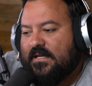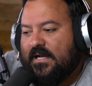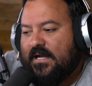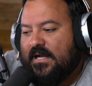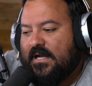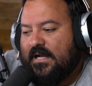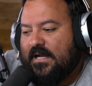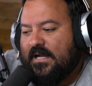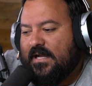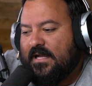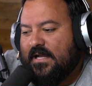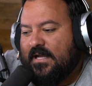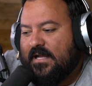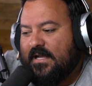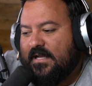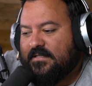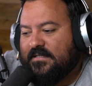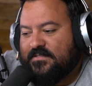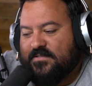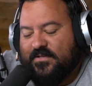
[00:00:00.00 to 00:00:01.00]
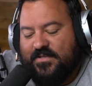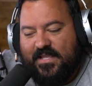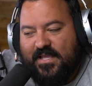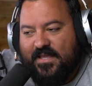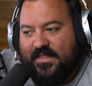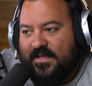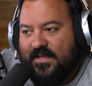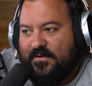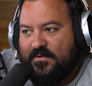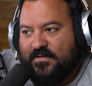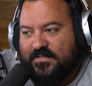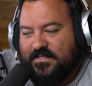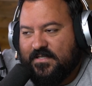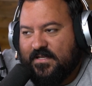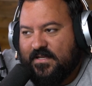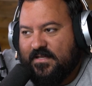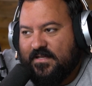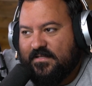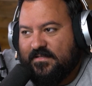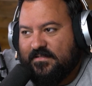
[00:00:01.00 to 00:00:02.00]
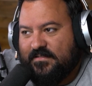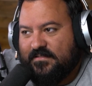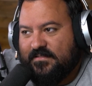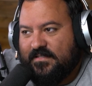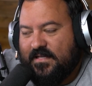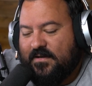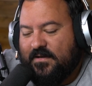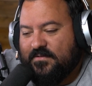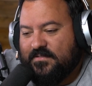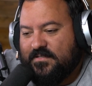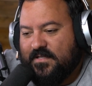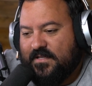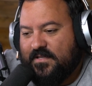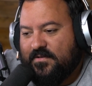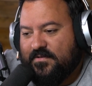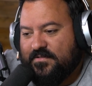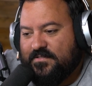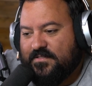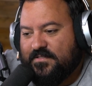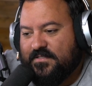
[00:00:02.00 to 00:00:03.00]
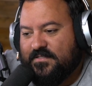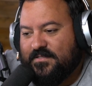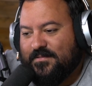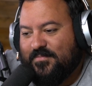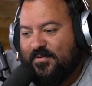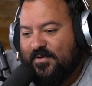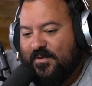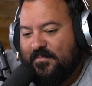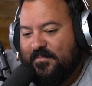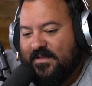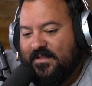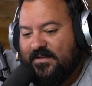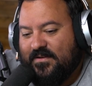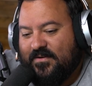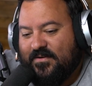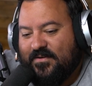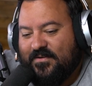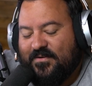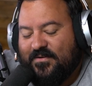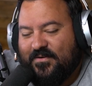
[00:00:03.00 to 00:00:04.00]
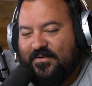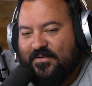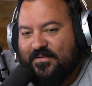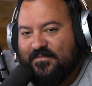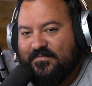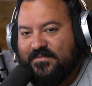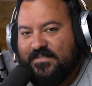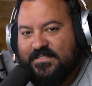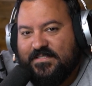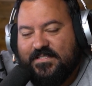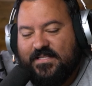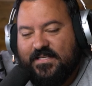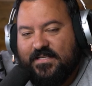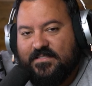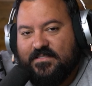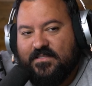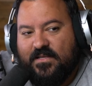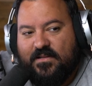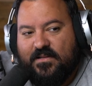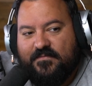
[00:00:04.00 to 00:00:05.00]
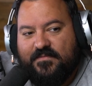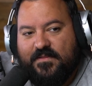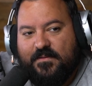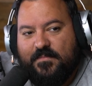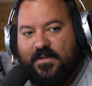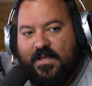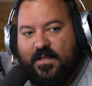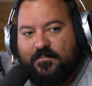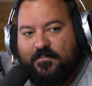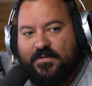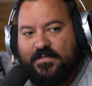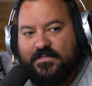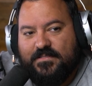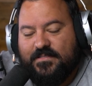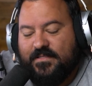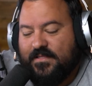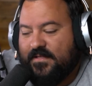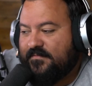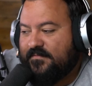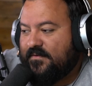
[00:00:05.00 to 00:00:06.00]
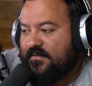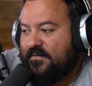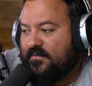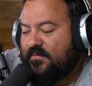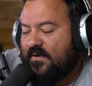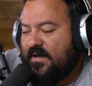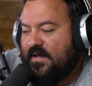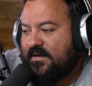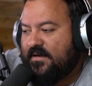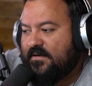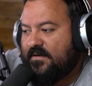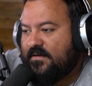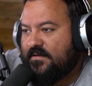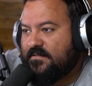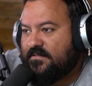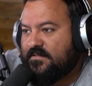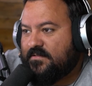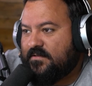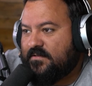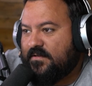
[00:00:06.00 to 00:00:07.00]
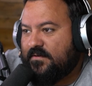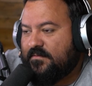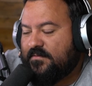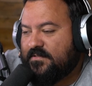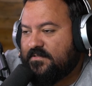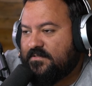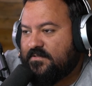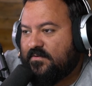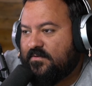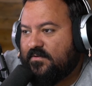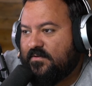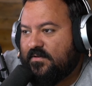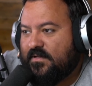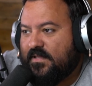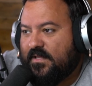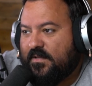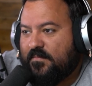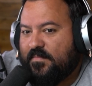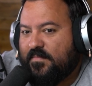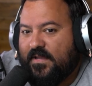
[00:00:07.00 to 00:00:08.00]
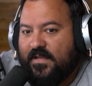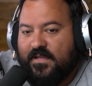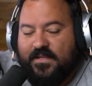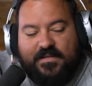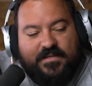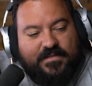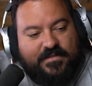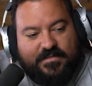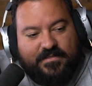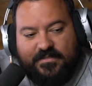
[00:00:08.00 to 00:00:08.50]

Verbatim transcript: Uh, so yeah, that was That's a, wrap. That was a huge disappointment on all of these things. None of them help us live underwater, so it was total clickbait.